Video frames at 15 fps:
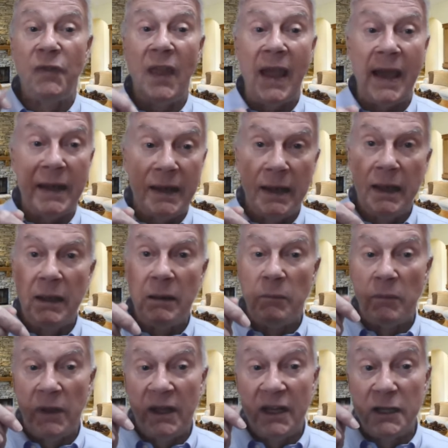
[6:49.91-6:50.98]
That
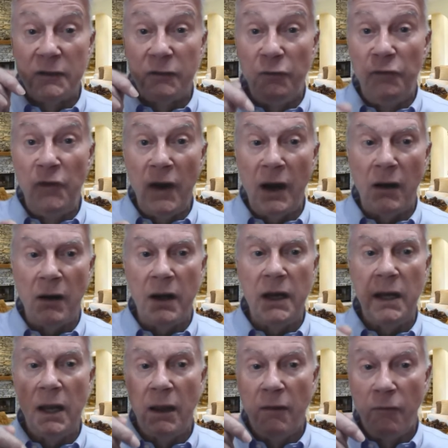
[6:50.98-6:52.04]
is
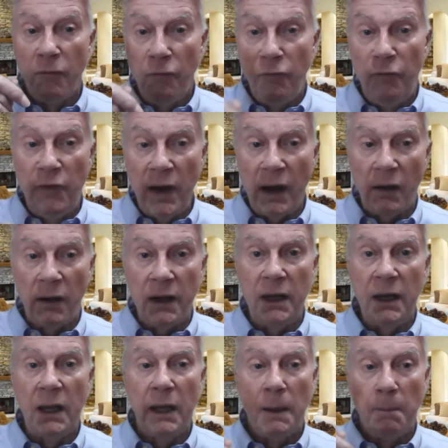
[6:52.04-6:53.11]
very,
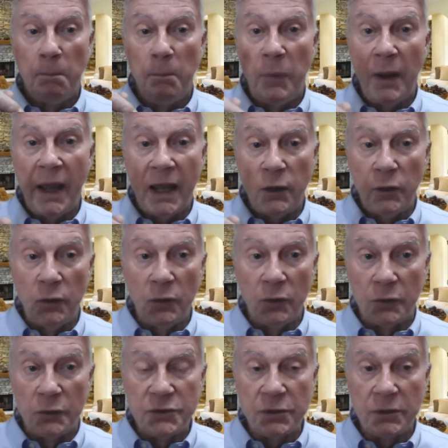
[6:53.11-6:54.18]
very bad
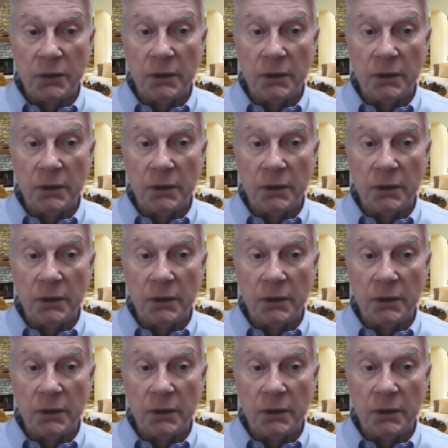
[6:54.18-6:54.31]
news.